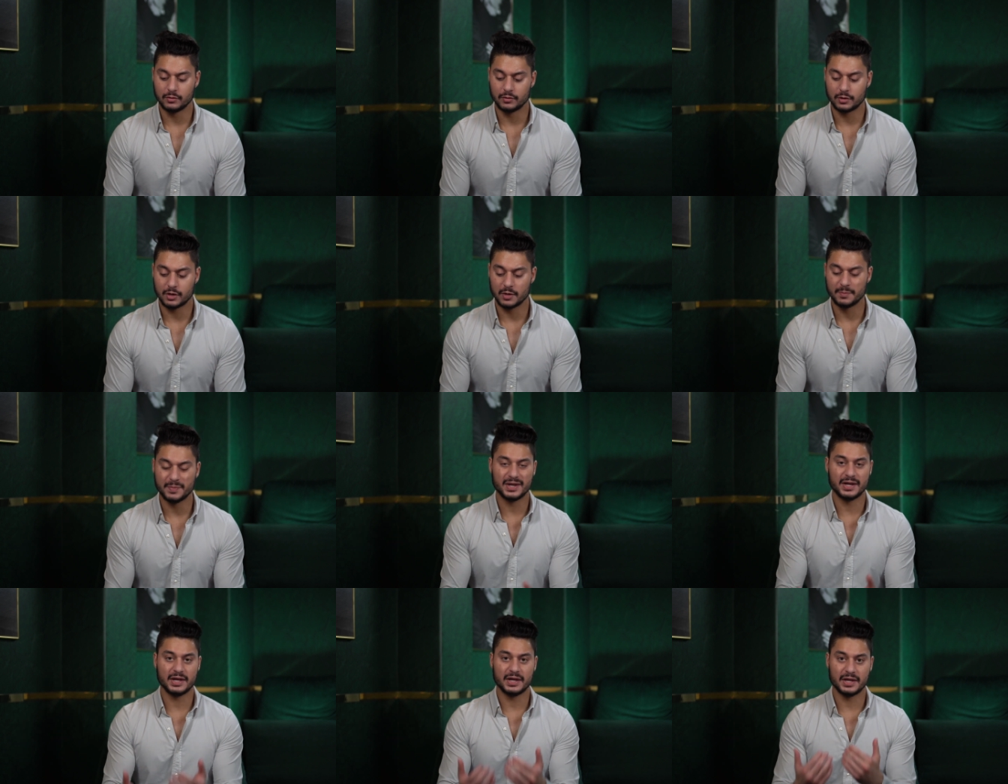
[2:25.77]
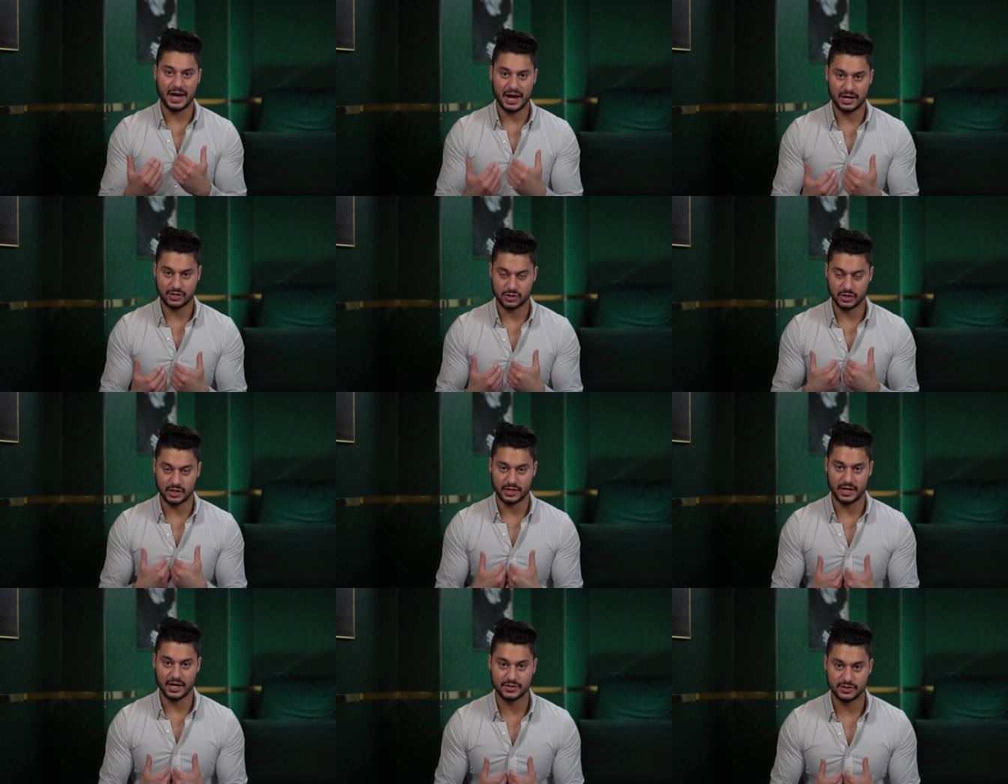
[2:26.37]
committing an
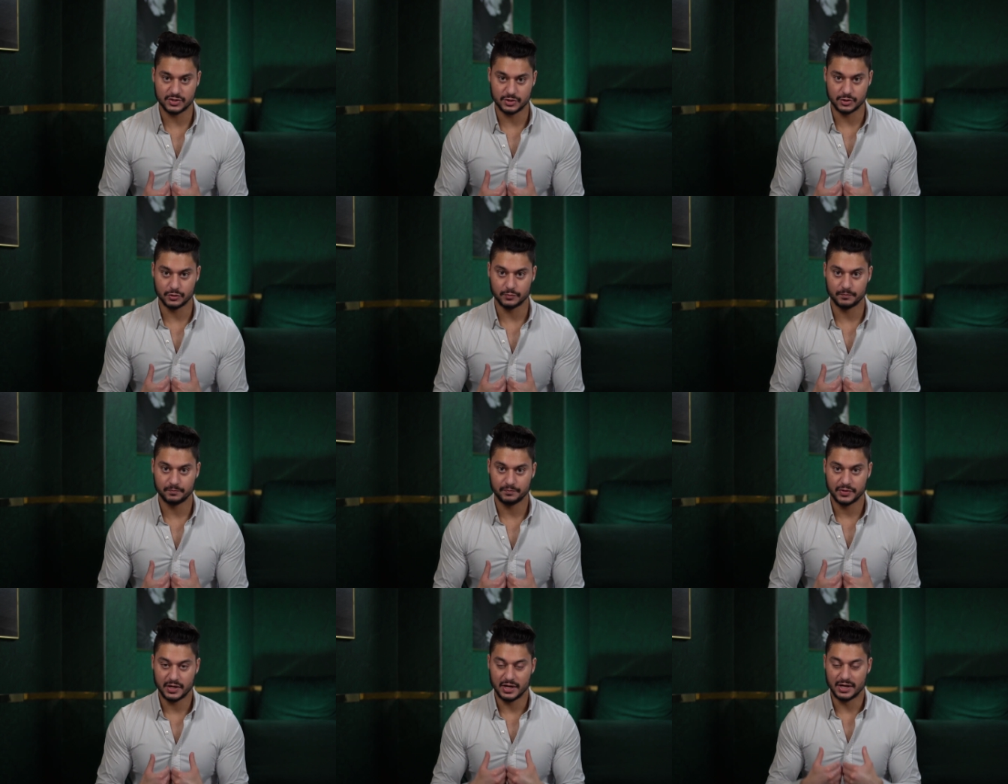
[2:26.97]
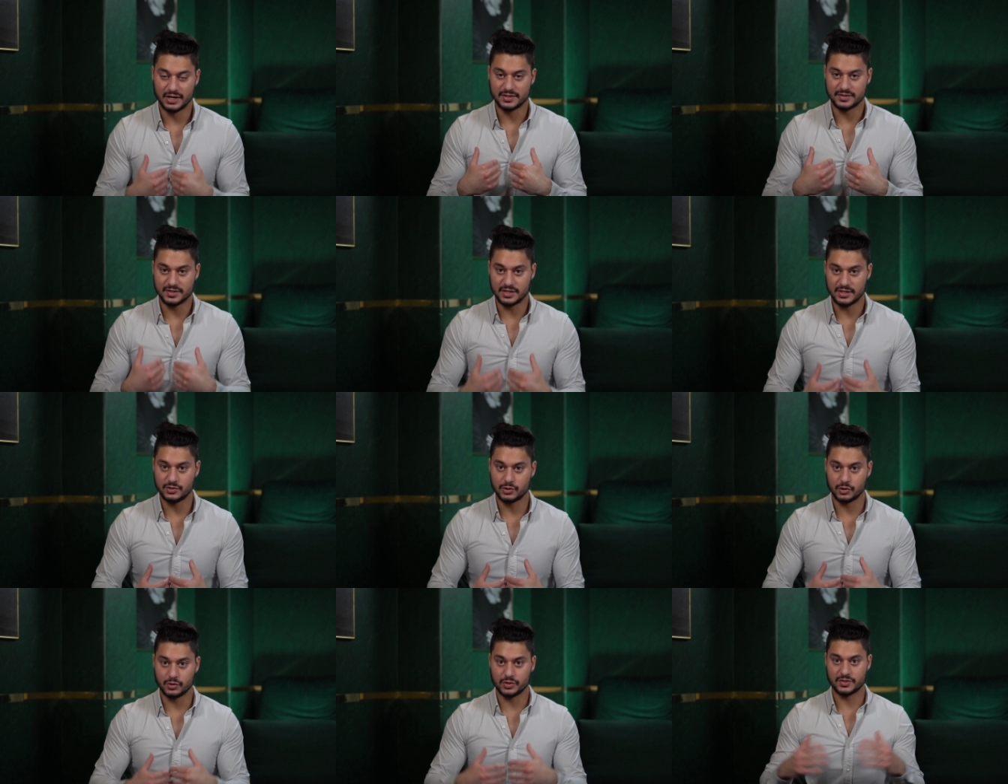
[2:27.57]
action against you, and it's
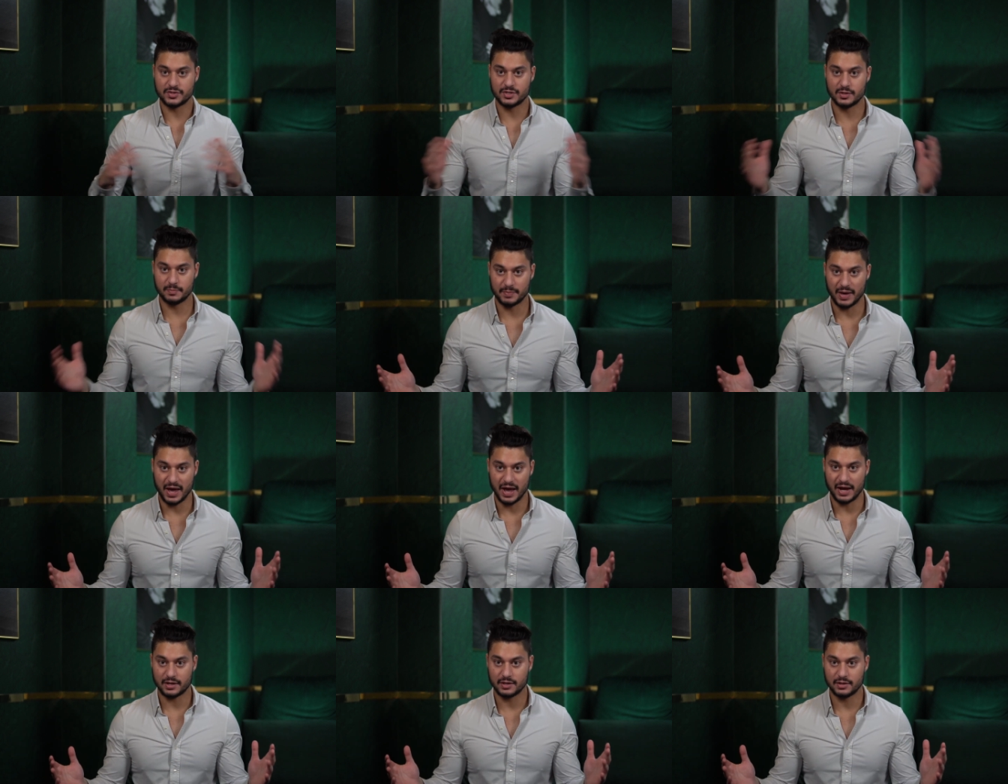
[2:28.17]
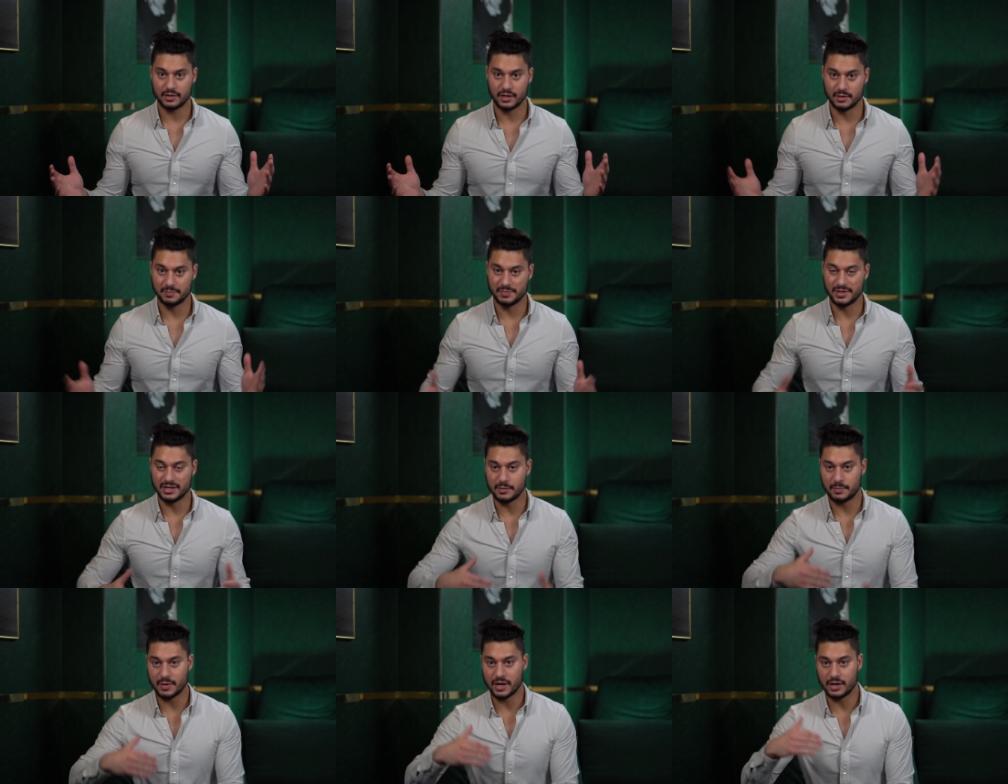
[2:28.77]
easier to sit back and
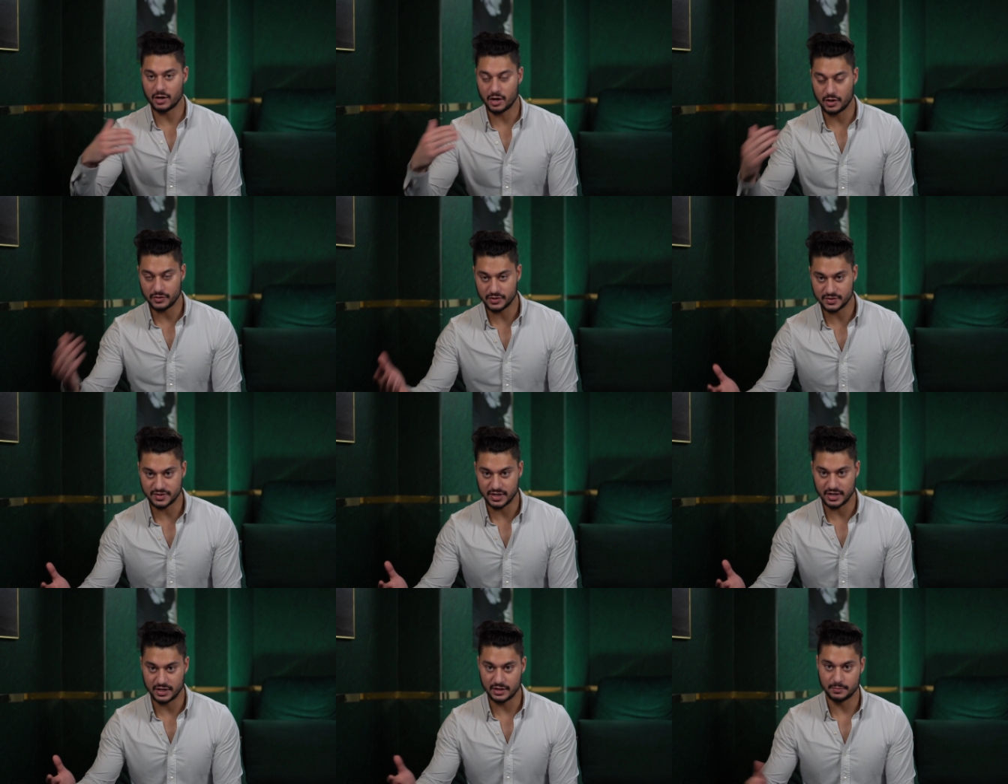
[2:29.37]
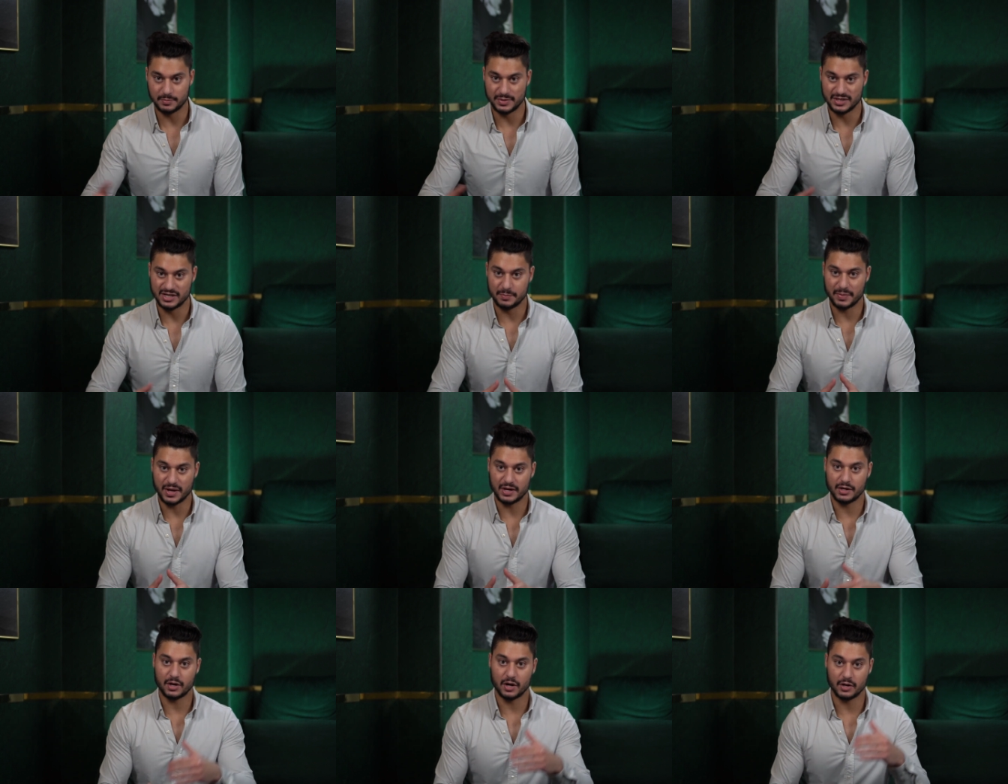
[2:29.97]
be dependent on the state, be
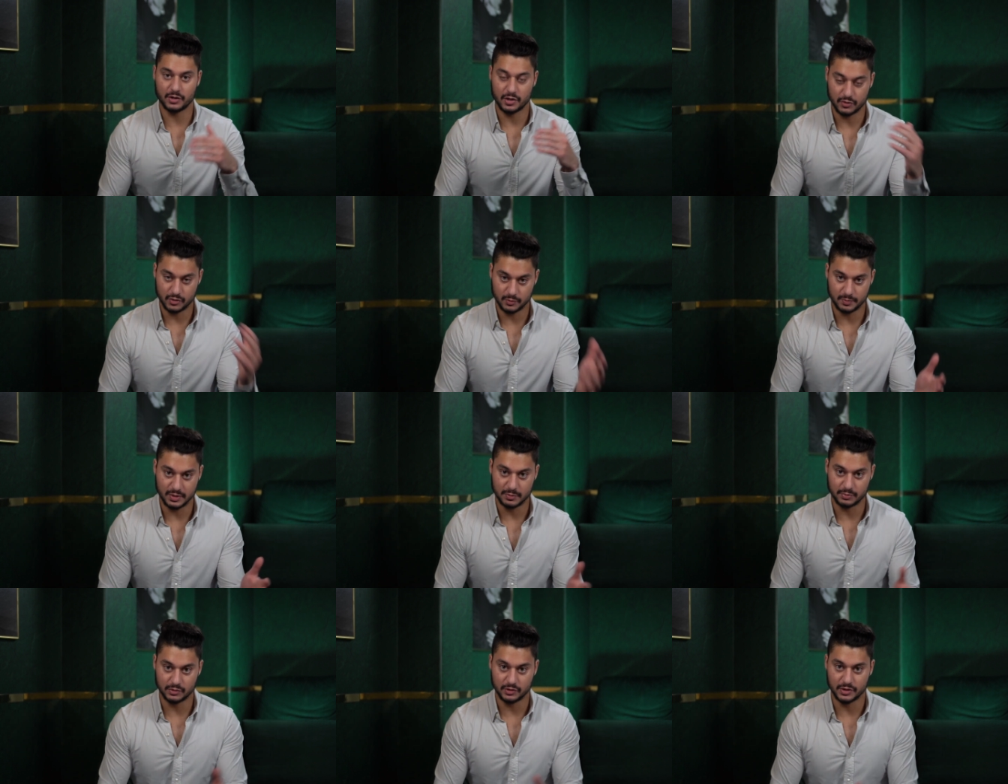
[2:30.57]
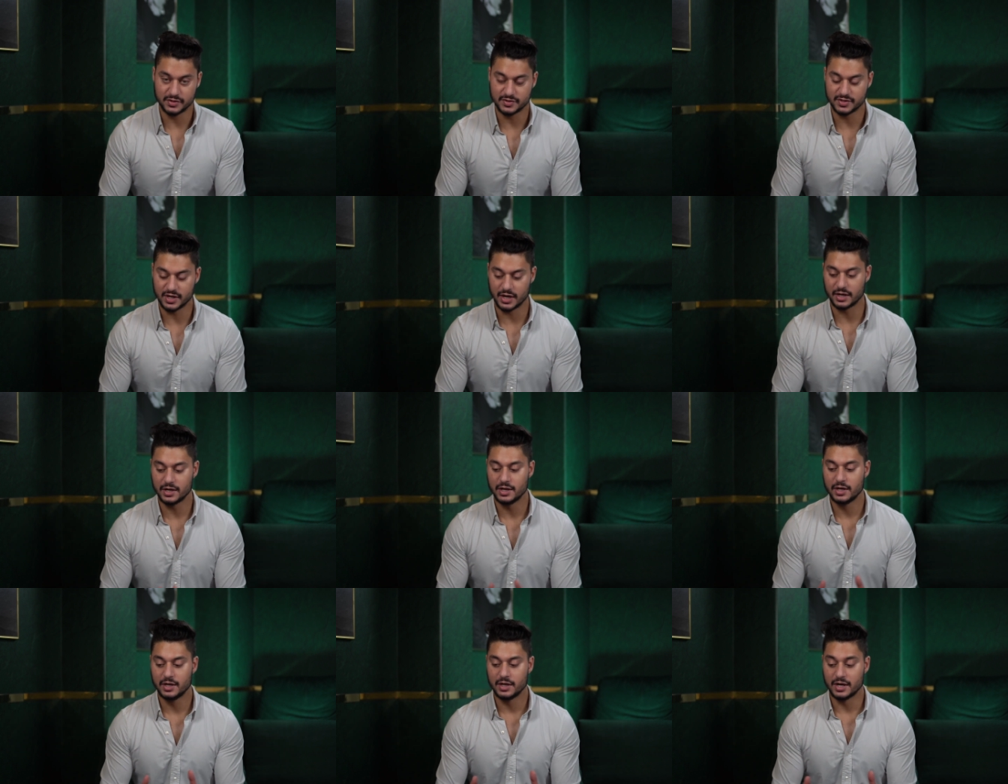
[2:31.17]
dependent on other people, and say,